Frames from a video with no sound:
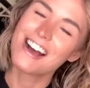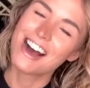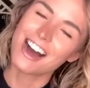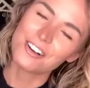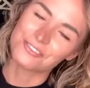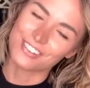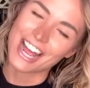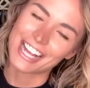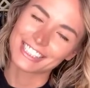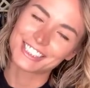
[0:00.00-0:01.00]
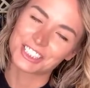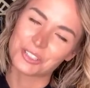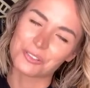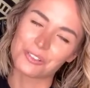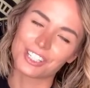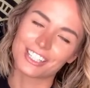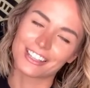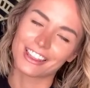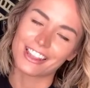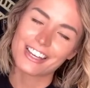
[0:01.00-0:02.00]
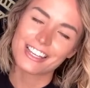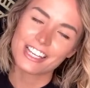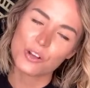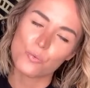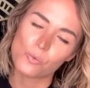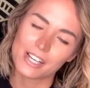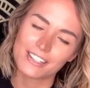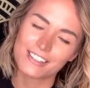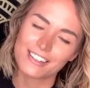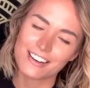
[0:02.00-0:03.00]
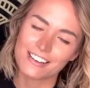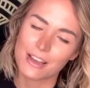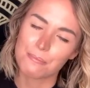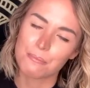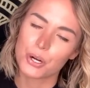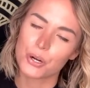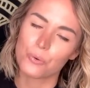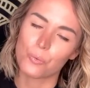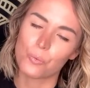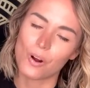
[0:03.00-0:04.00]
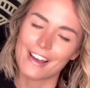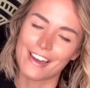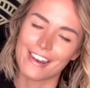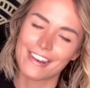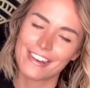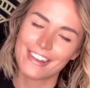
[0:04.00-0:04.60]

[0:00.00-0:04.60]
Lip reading: All right. So lucky winner number 1.